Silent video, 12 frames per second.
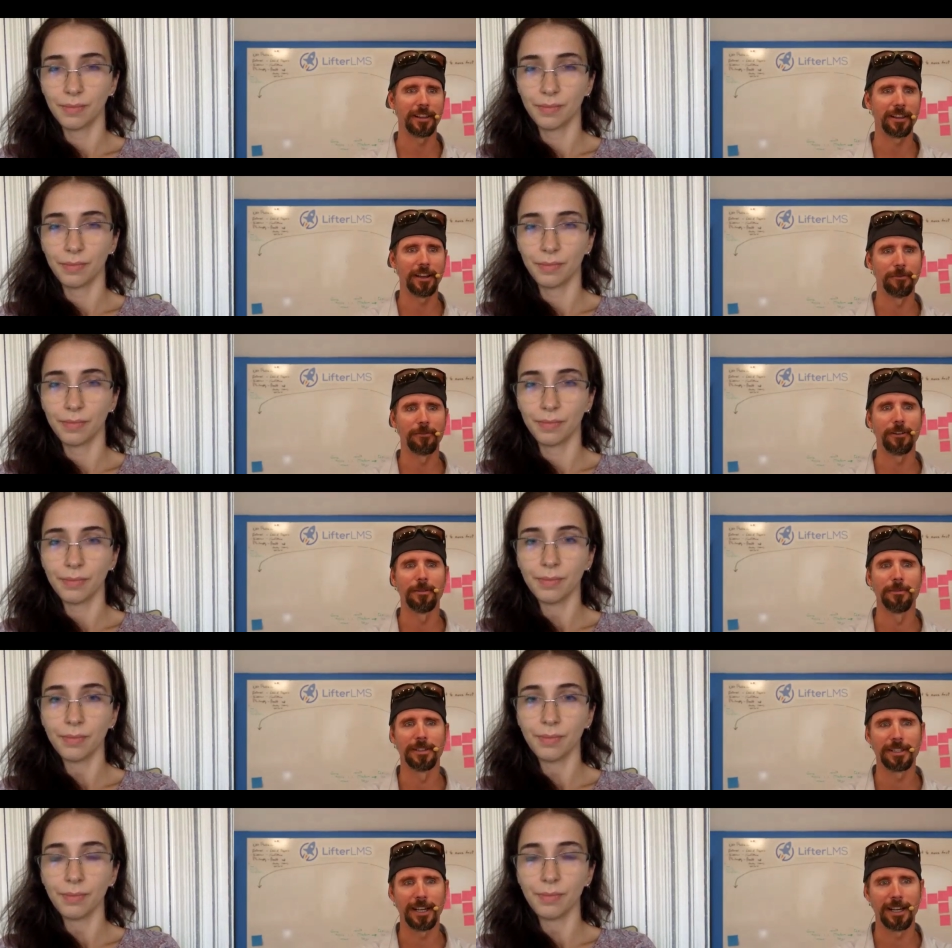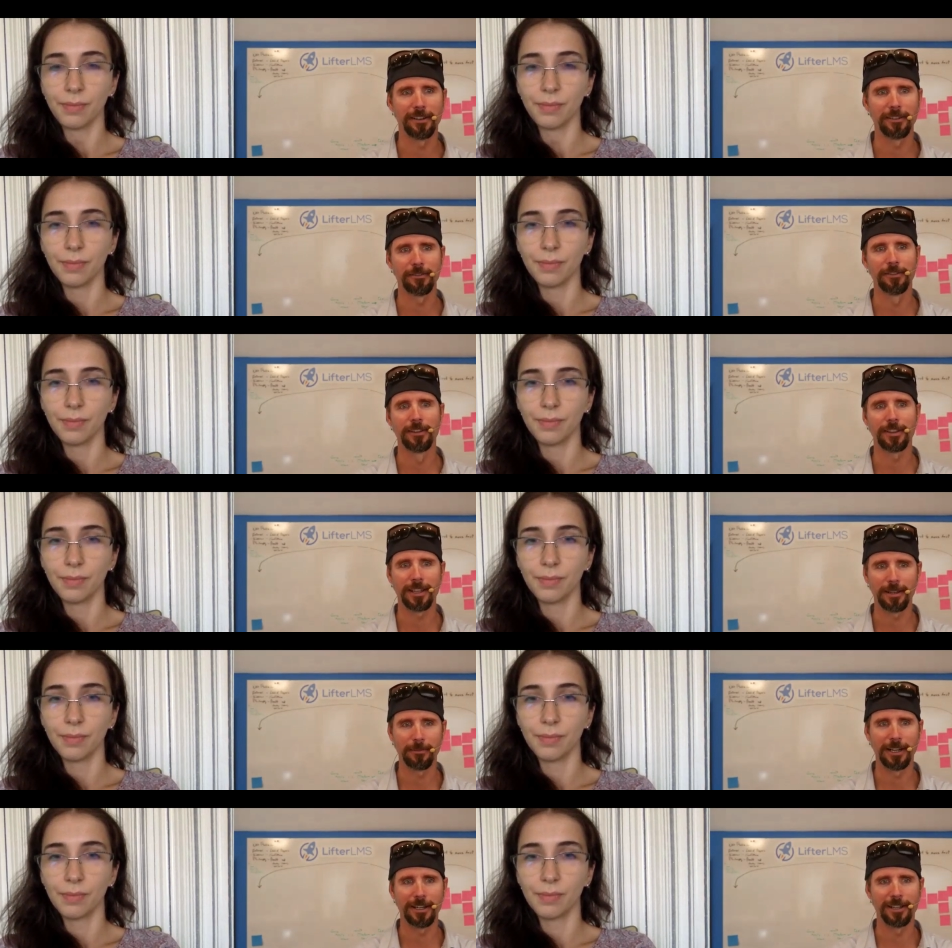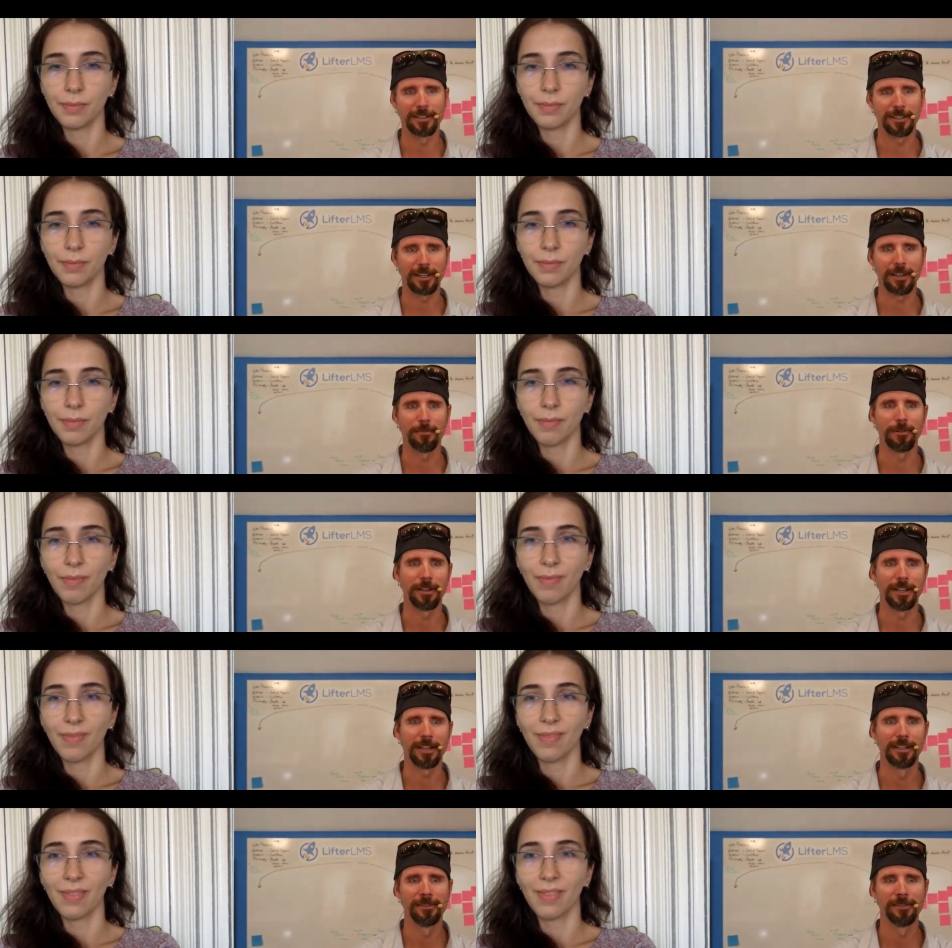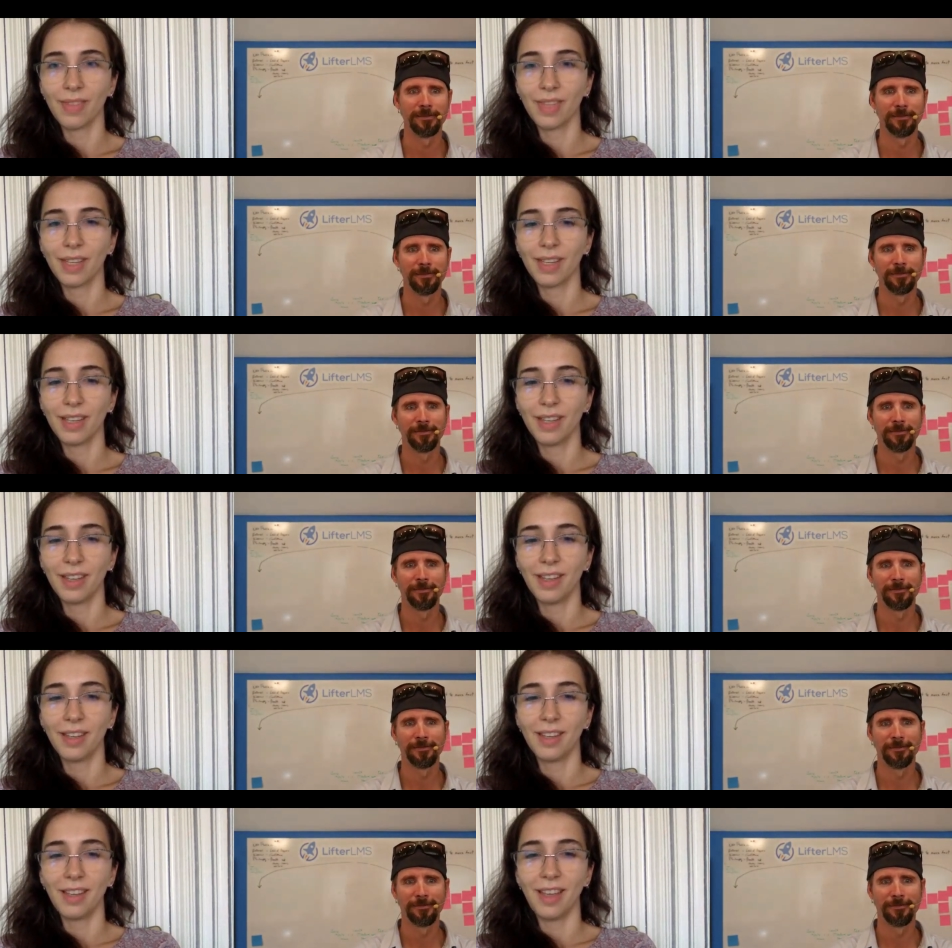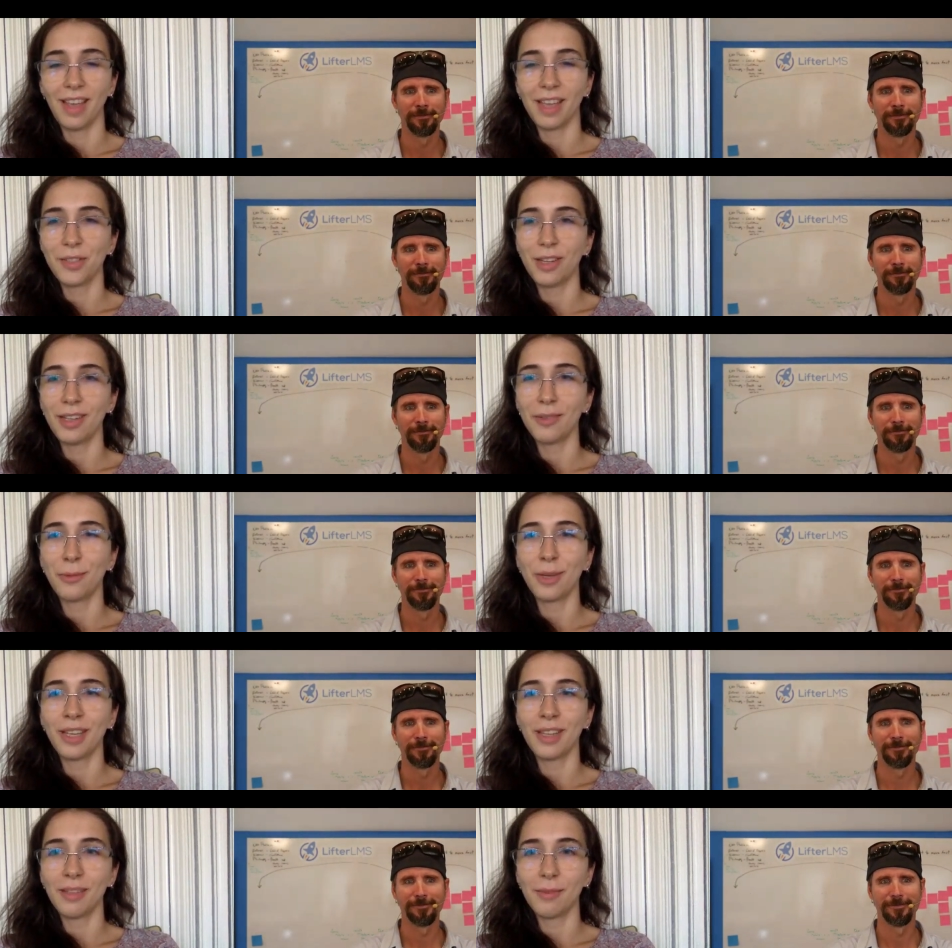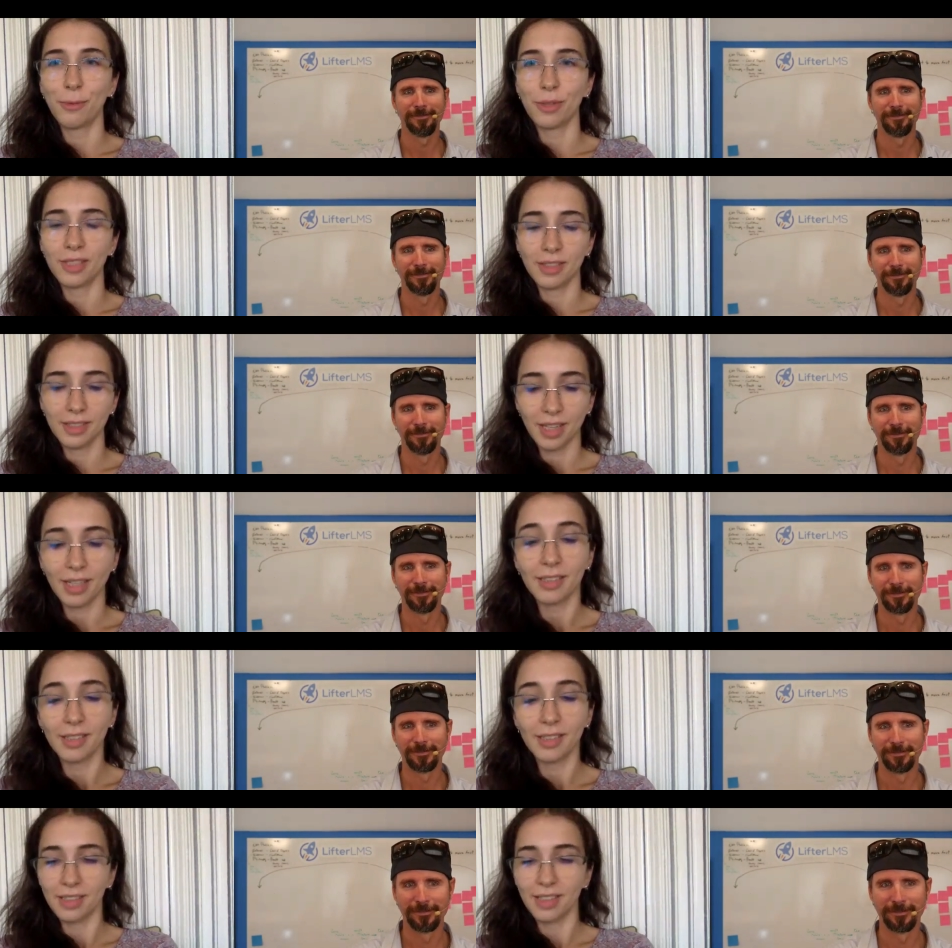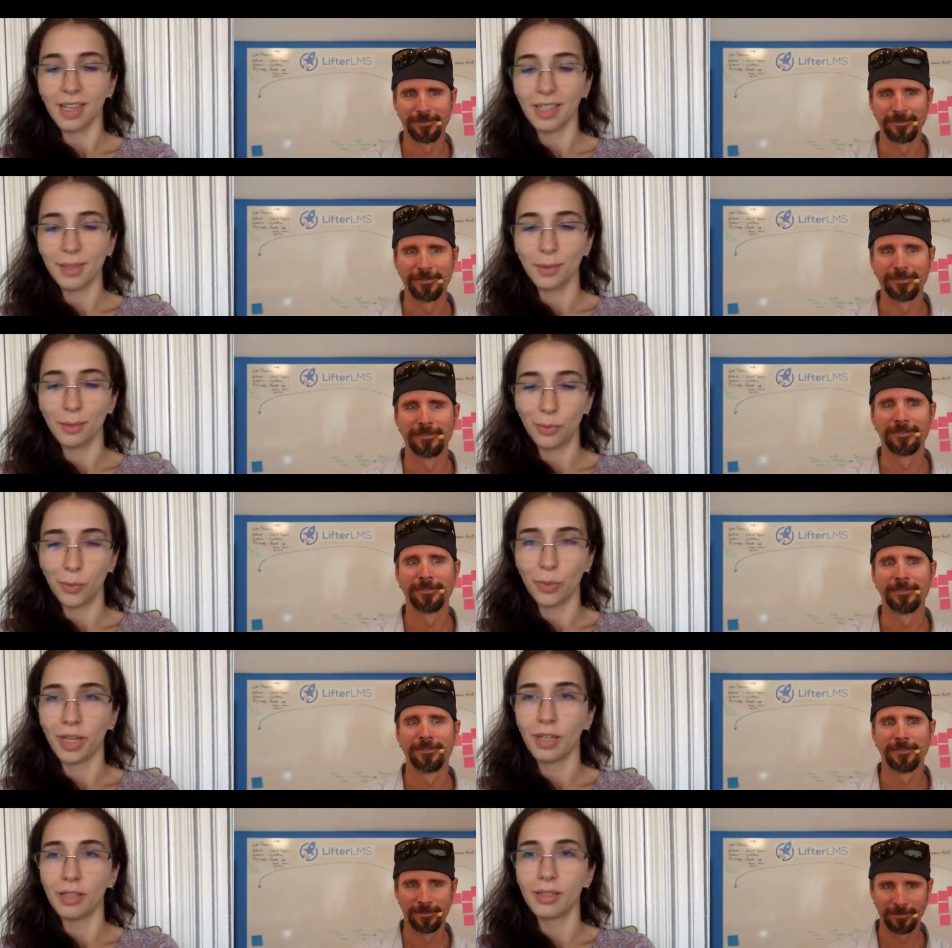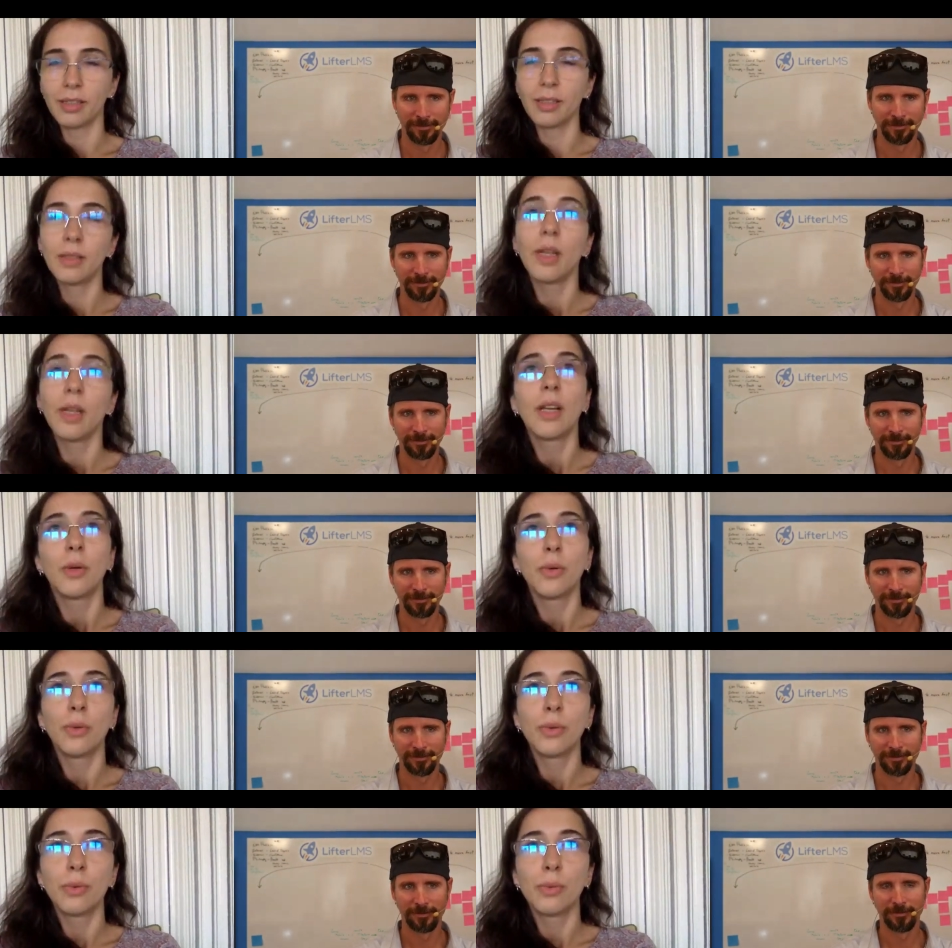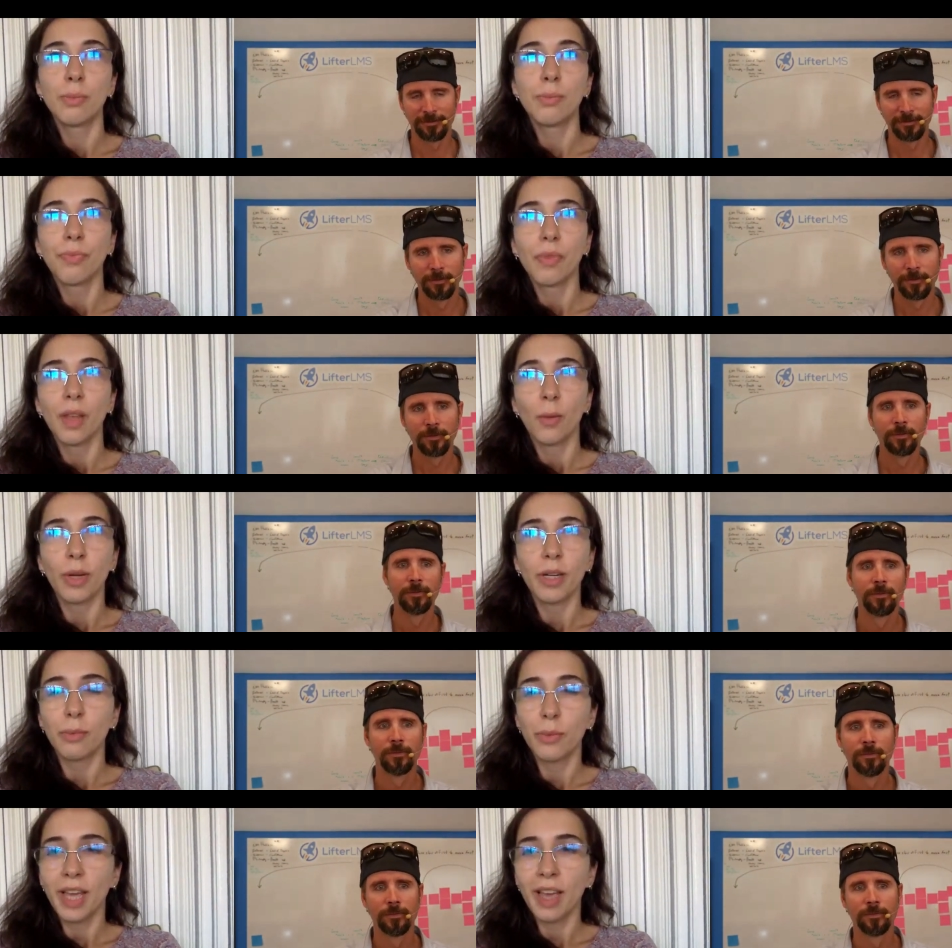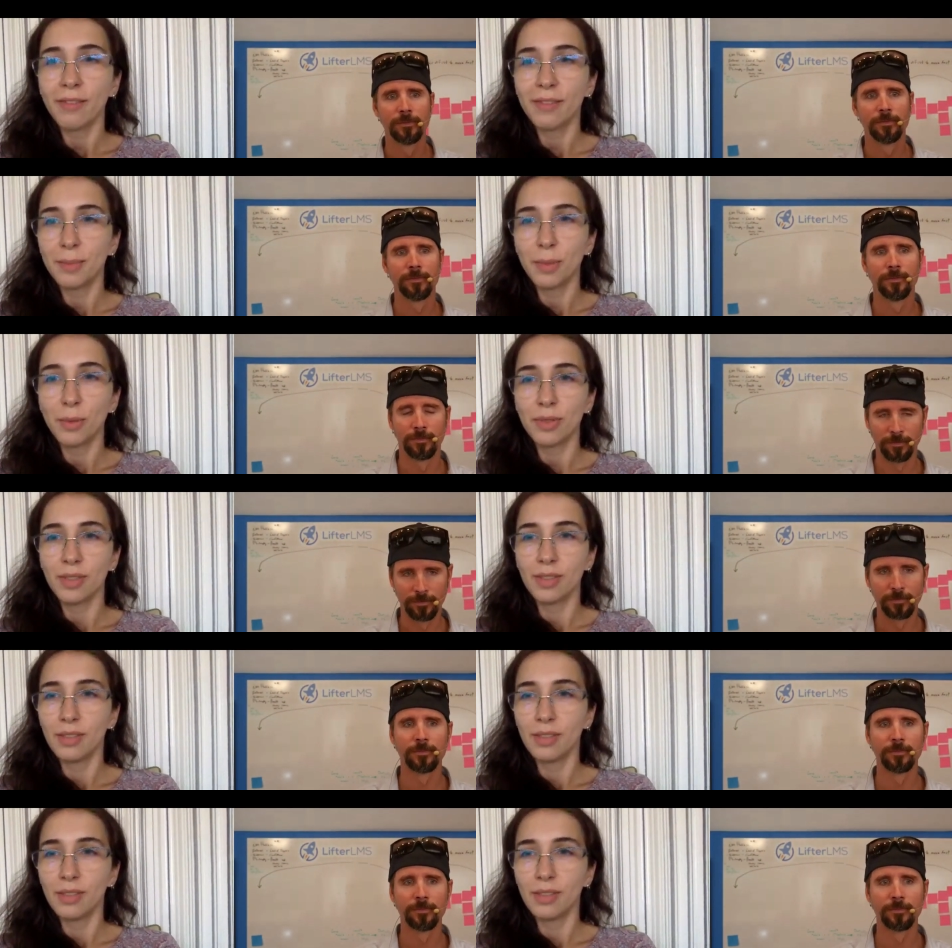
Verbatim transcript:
Speaker 1: come from inside of ThemeIsle as a company?
Speaker 2: Actually, we, for the starter sites where, who, where we have the most